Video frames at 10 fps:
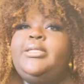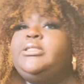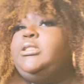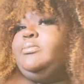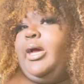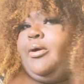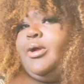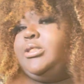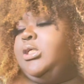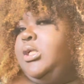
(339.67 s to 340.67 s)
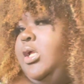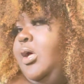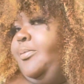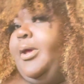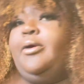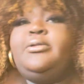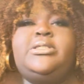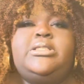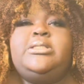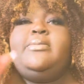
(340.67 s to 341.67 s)
This is my crazy love hair.
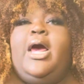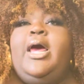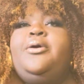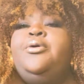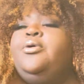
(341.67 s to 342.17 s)
This is my